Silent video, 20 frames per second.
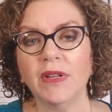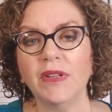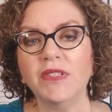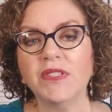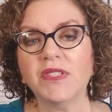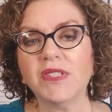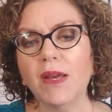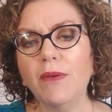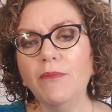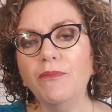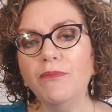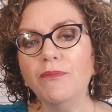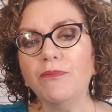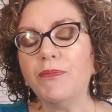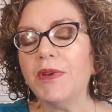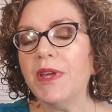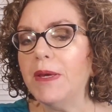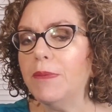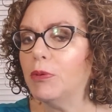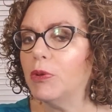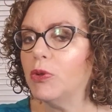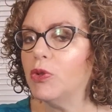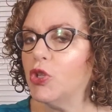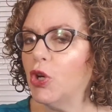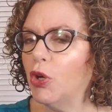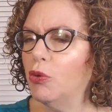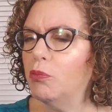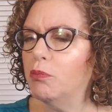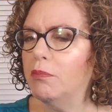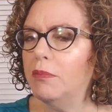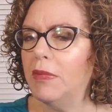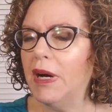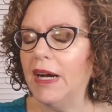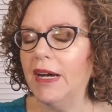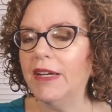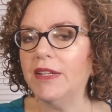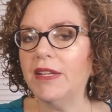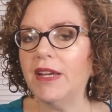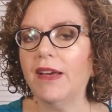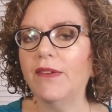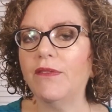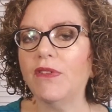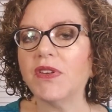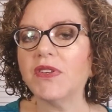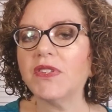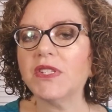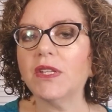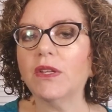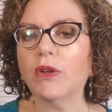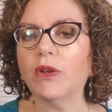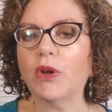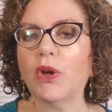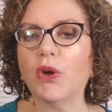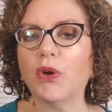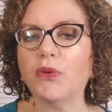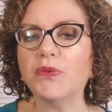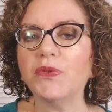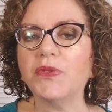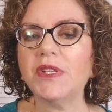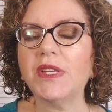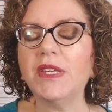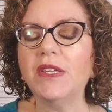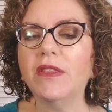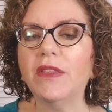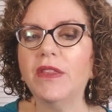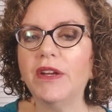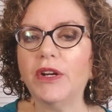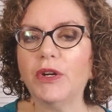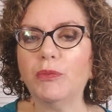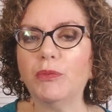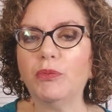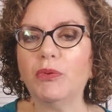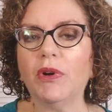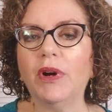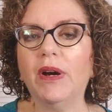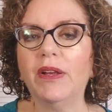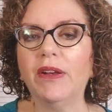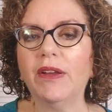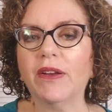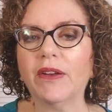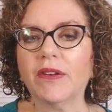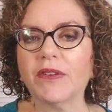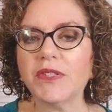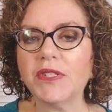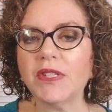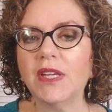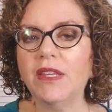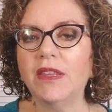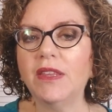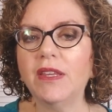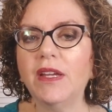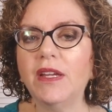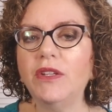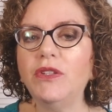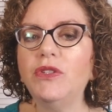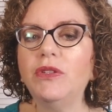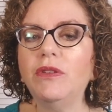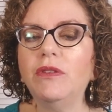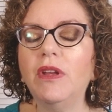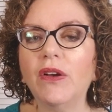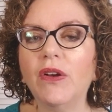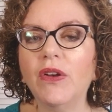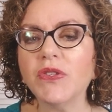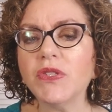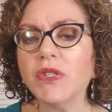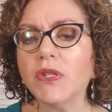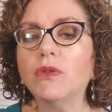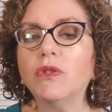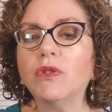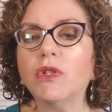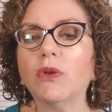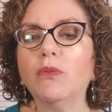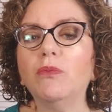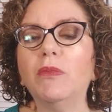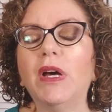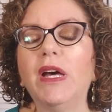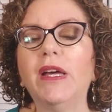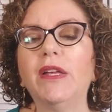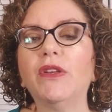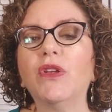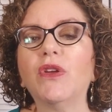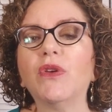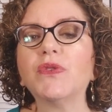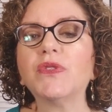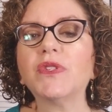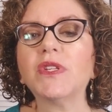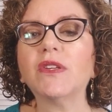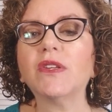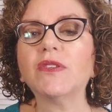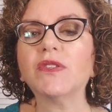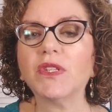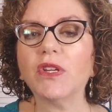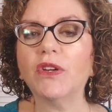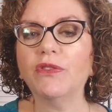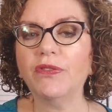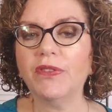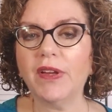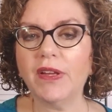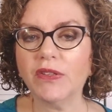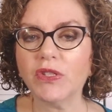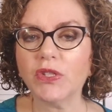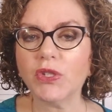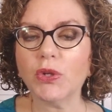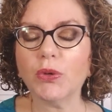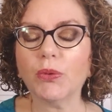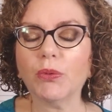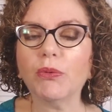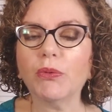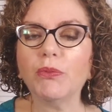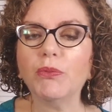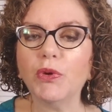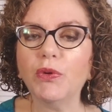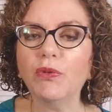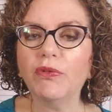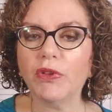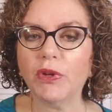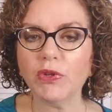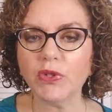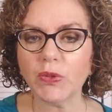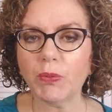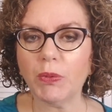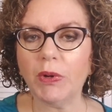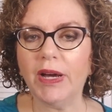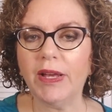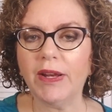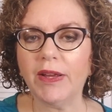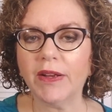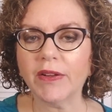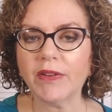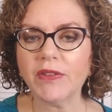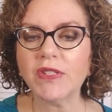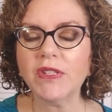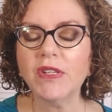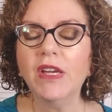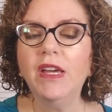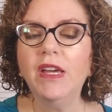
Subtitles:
Some people don't mind having silicones in their products, and they also don't mind using sulfates to remove those products.